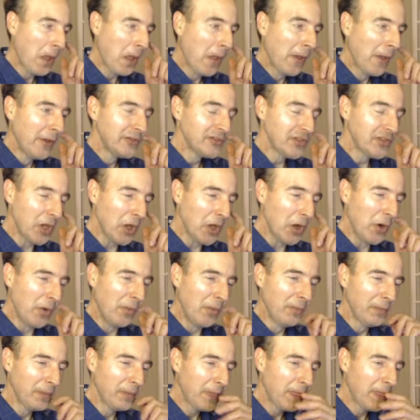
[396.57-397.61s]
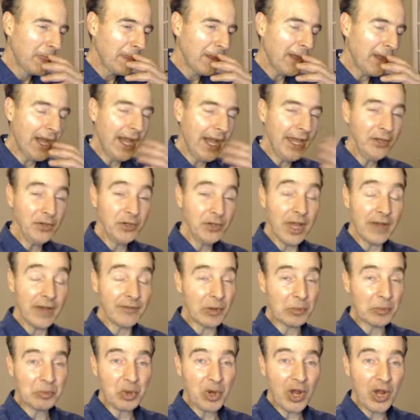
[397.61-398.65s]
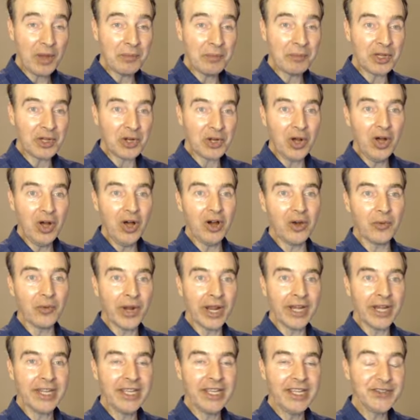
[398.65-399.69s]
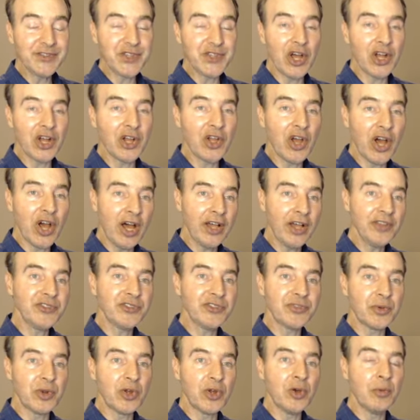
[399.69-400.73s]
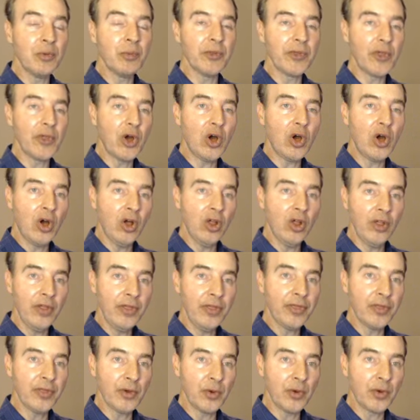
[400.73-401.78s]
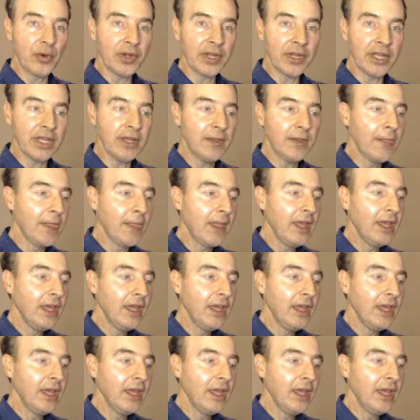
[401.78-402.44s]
So I don't have a problem at all, right? He's on God's throne with all authority.